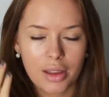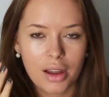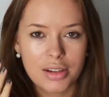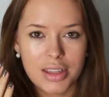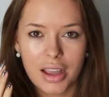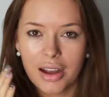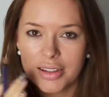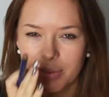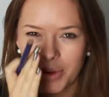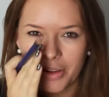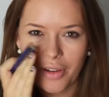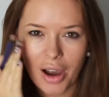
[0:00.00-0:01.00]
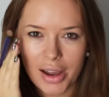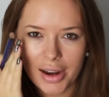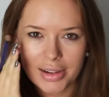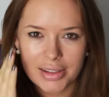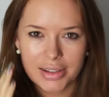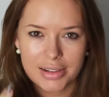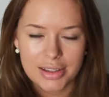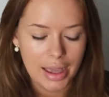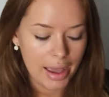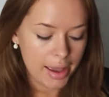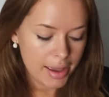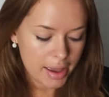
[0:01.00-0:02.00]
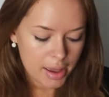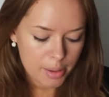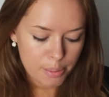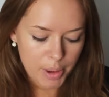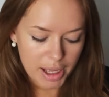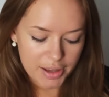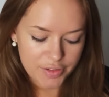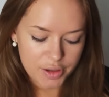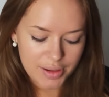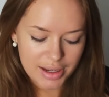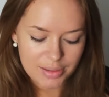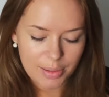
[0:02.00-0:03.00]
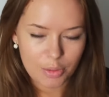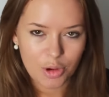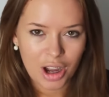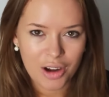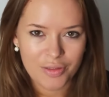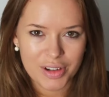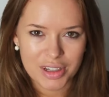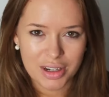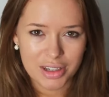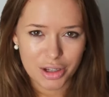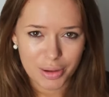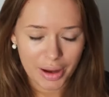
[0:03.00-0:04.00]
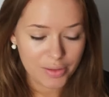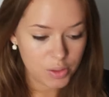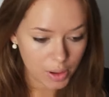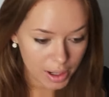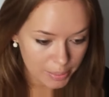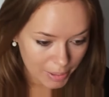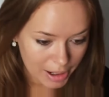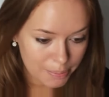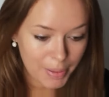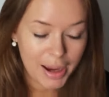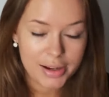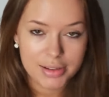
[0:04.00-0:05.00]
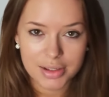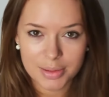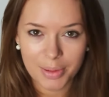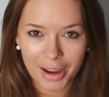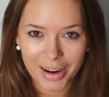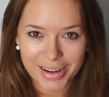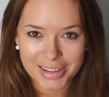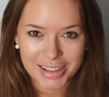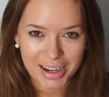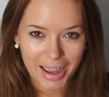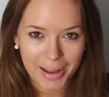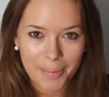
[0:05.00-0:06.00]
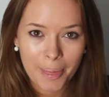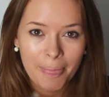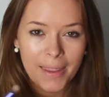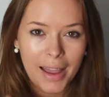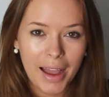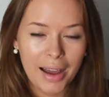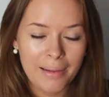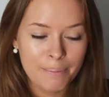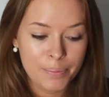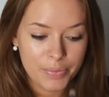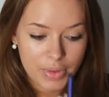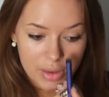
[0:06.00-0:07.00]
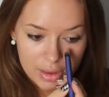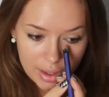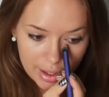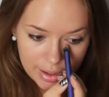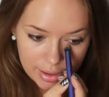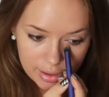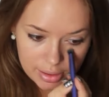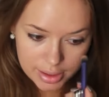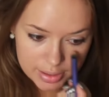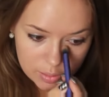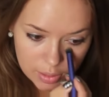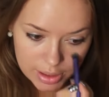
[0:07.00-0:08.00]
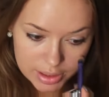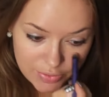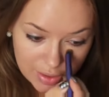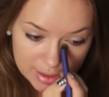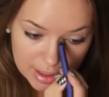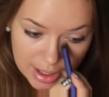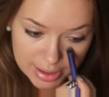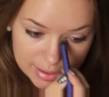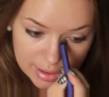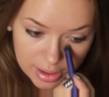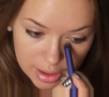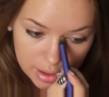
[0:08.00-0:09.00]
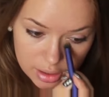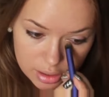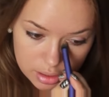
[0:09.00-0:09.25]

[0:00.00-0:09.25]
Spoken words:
under the eyes and a bit of highlighting under there. But if you need a bit more coverage, and I do have quite bad bags under my eyes today, then this one is fantastic.